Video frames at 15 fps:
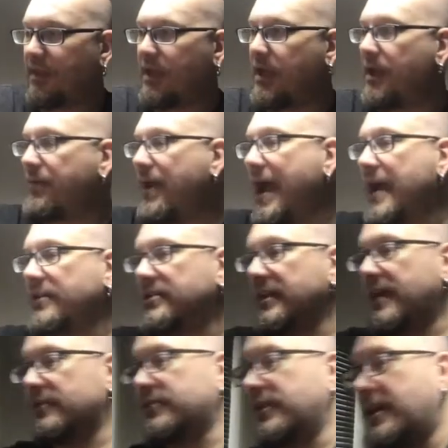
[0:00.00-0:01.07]
Actually,
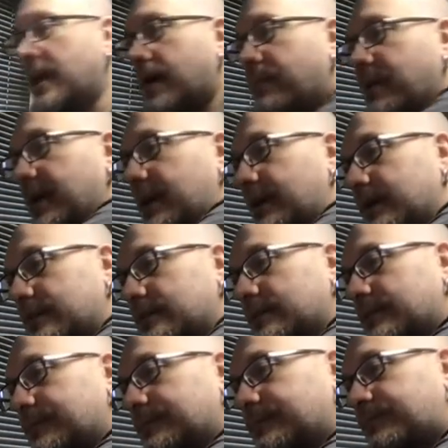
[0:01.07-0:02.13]
I'll show you how big it is.
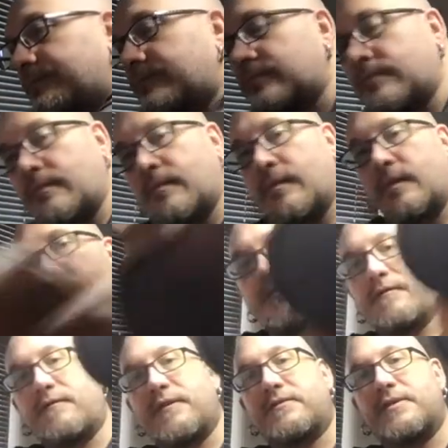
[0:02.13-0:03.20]

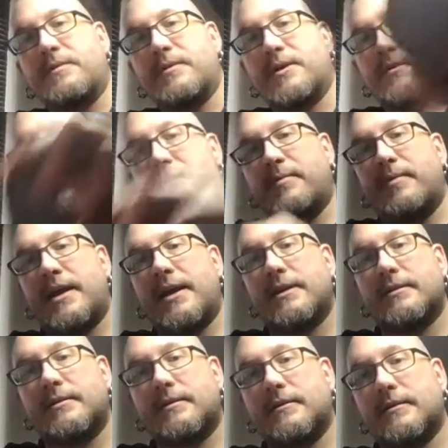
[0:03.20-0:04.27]
50 millimeter base.